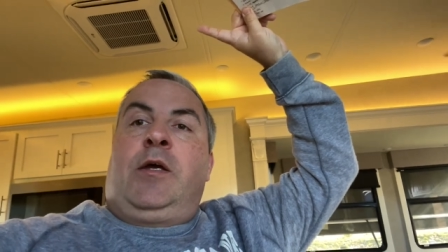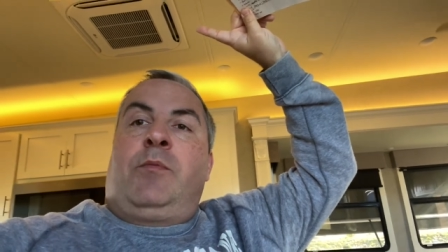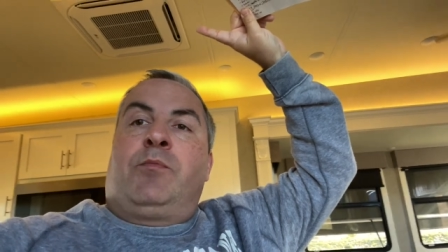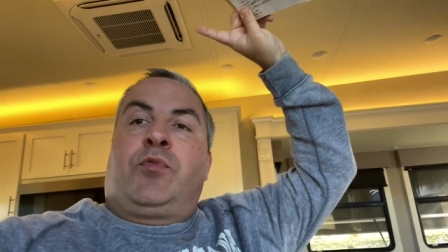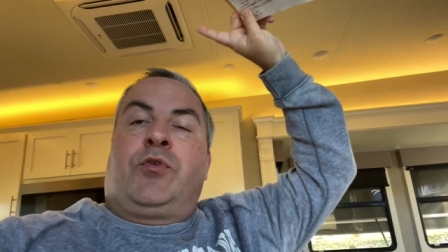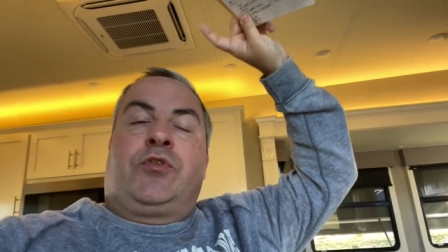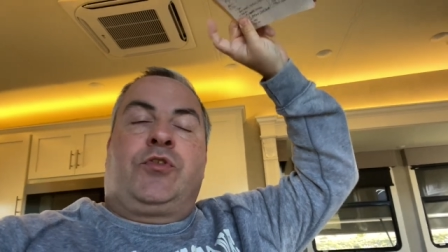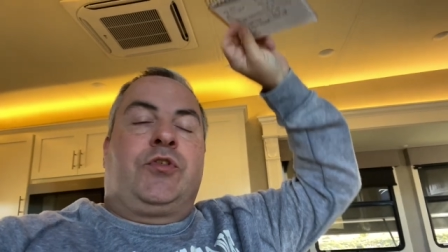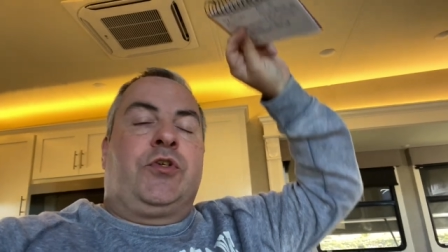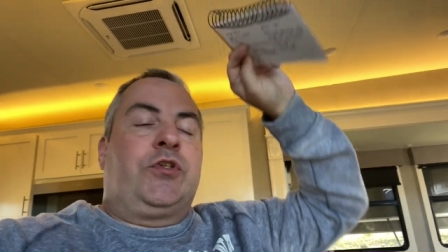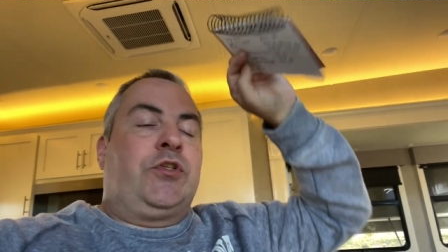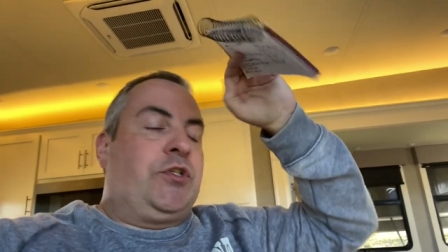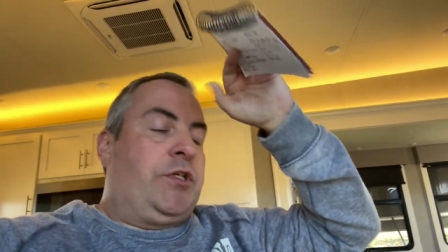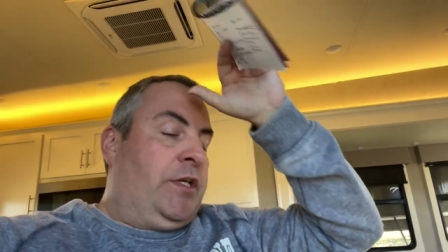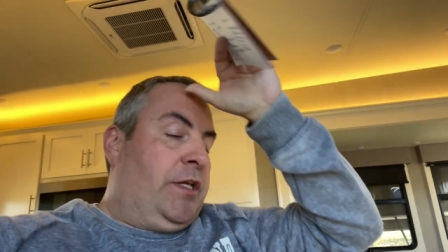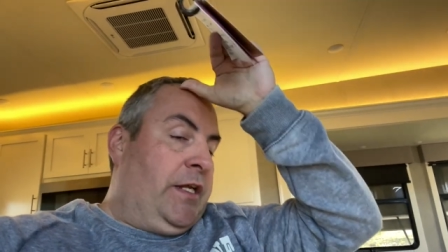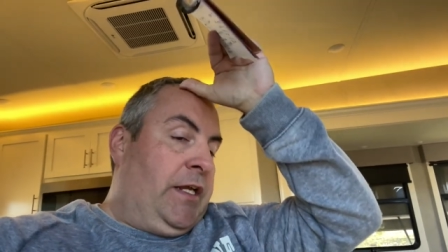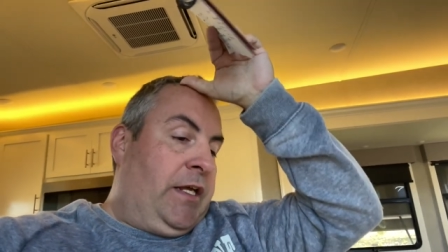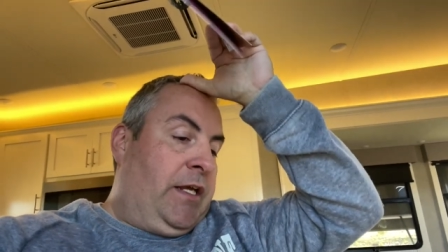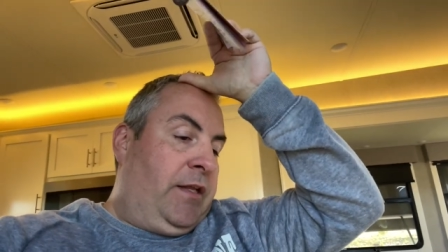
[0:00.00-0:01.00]

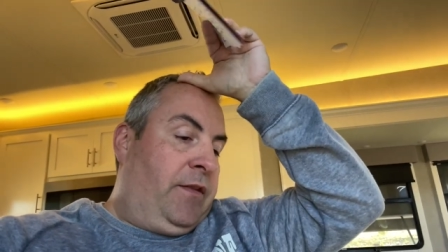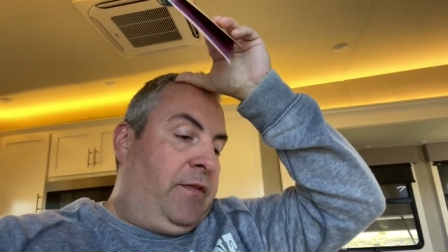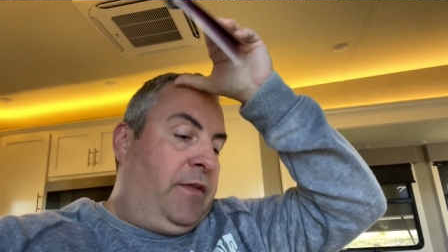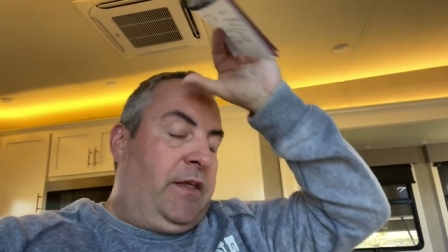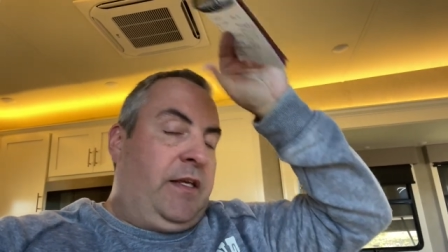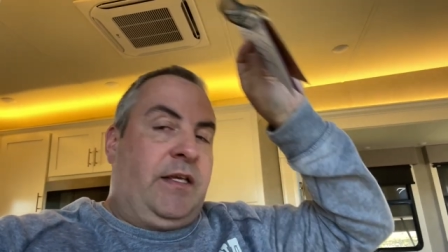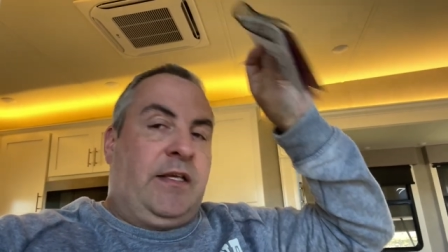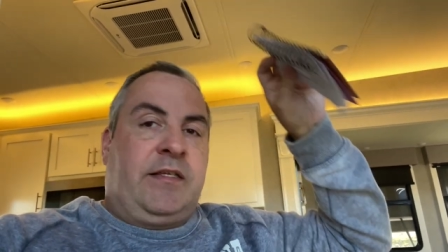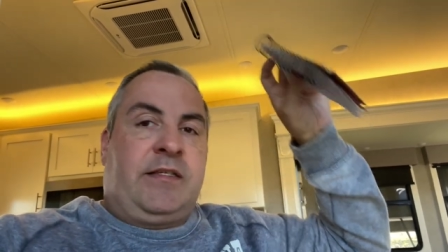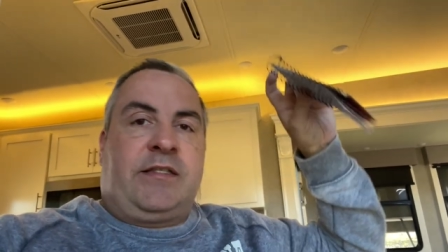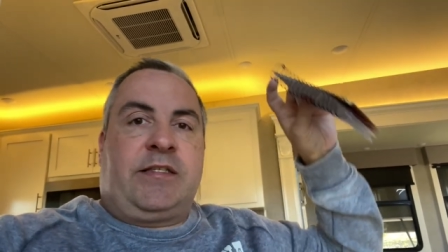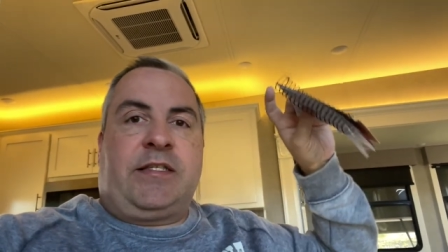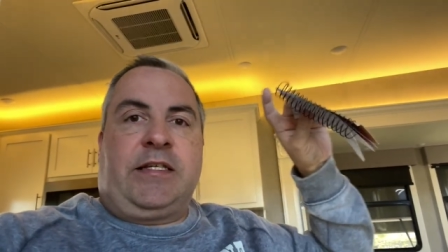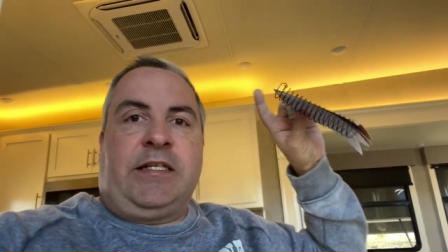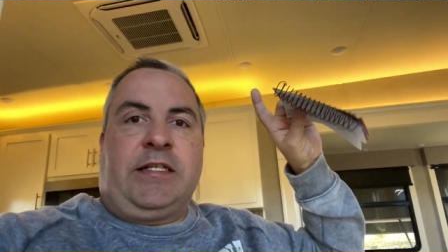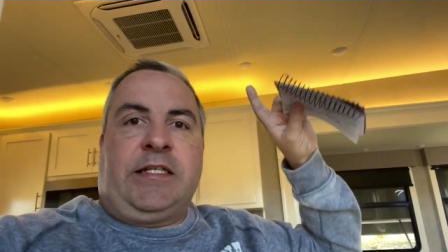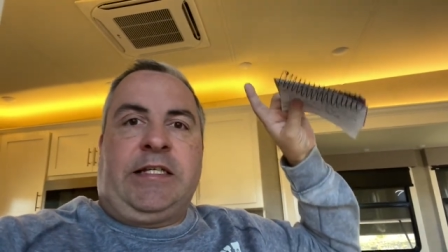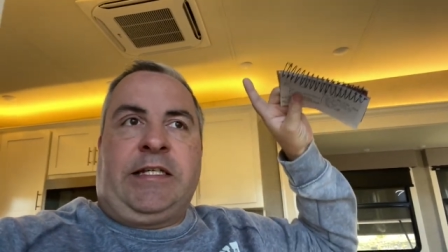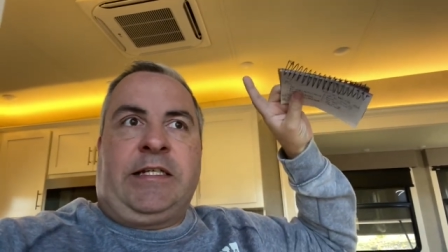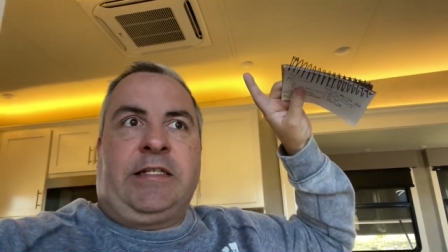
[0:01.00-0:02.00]
protrusion in the
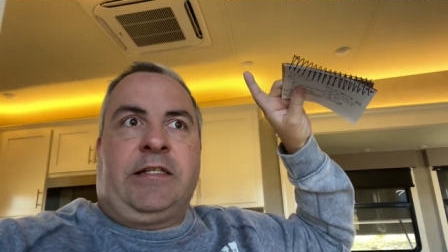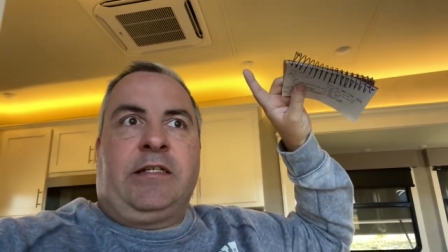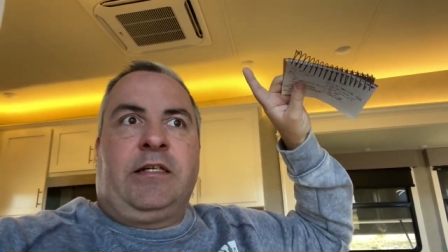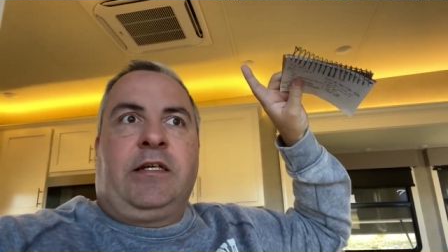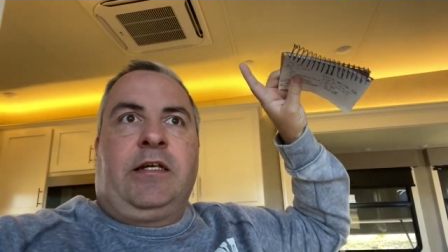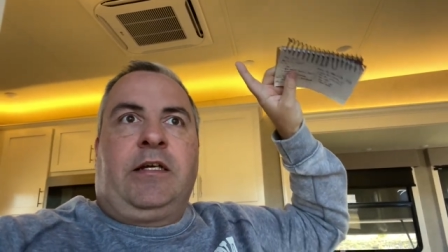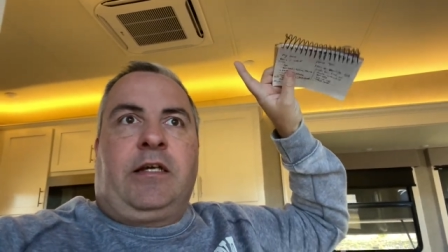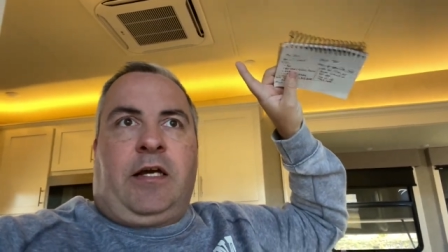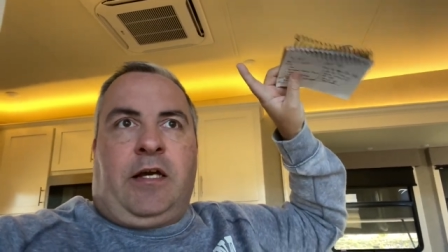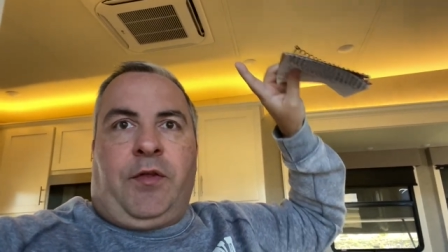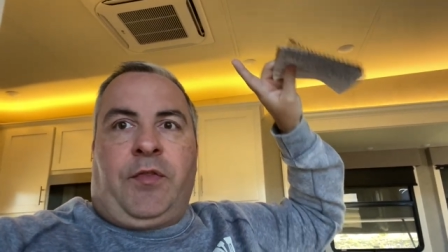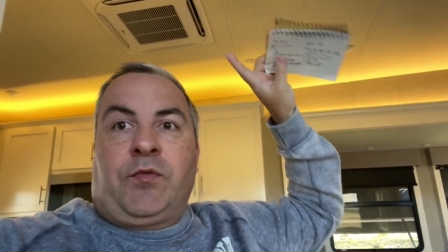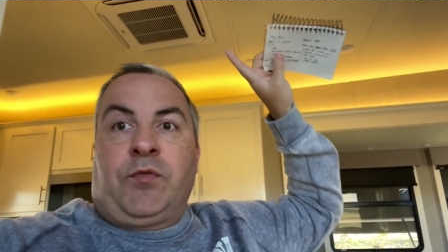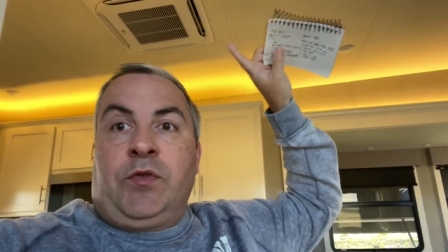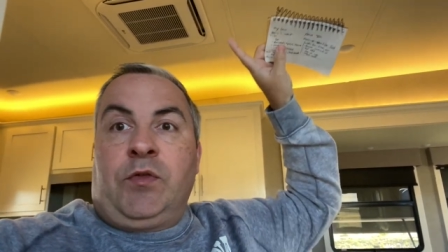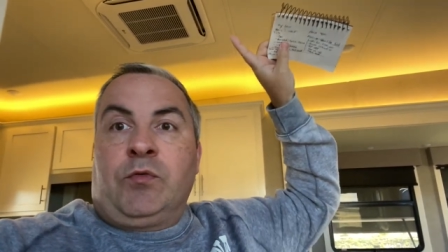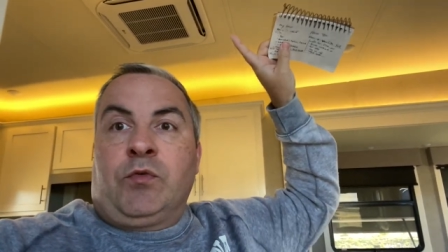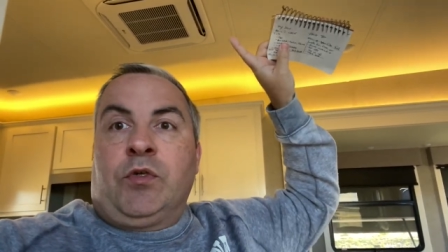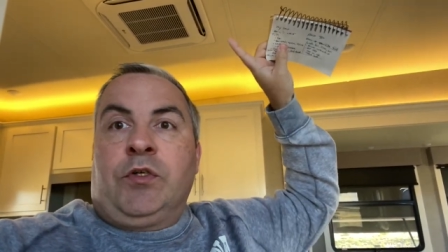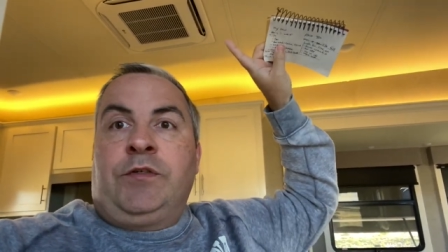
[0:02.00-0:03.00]
ceiling uh, through
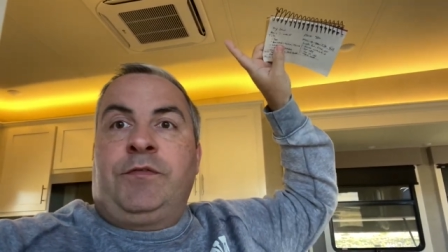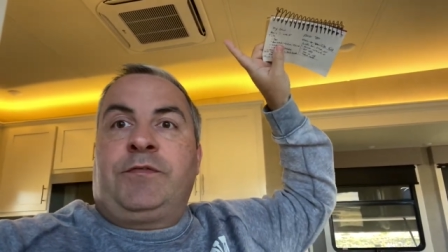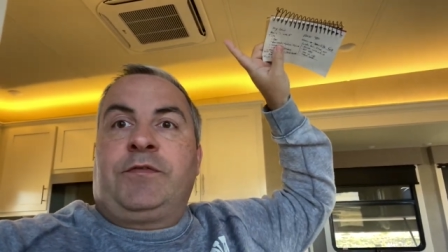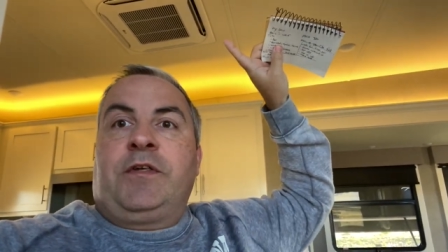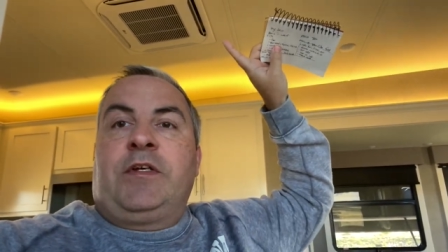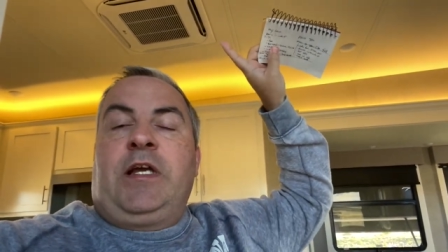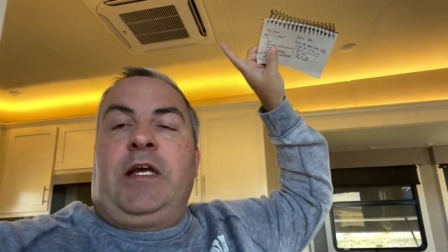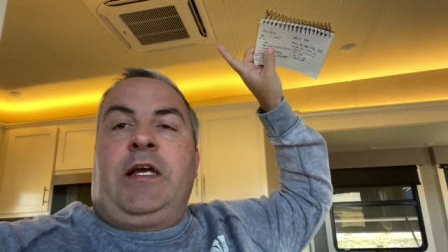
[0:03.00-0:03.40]
the roof.